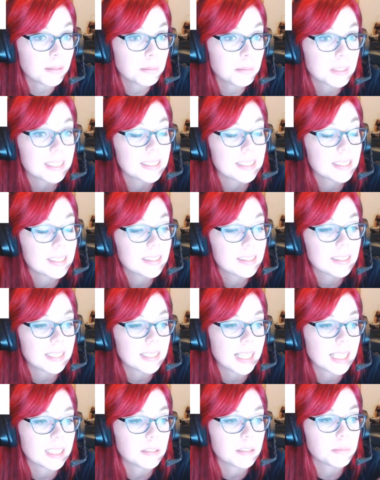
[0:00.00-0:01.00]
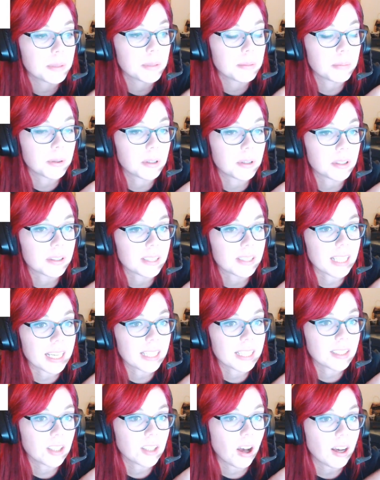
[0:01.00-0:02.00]
But since then, people are
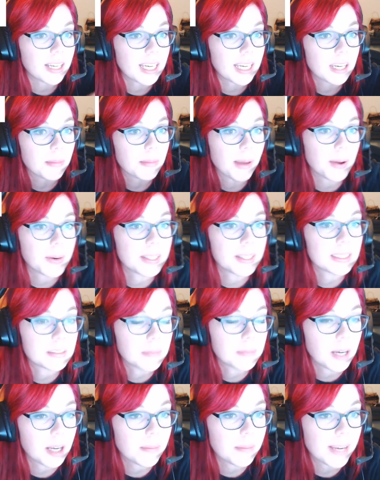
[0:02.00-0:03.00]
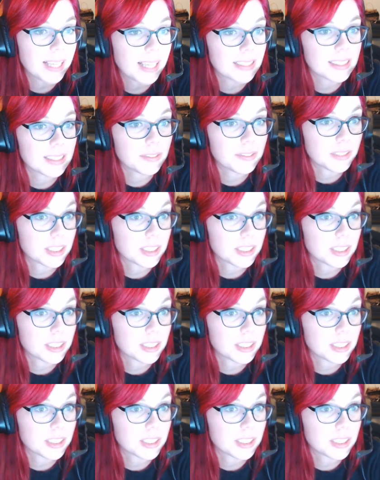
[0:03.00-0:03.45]
like talking about his mom as if it's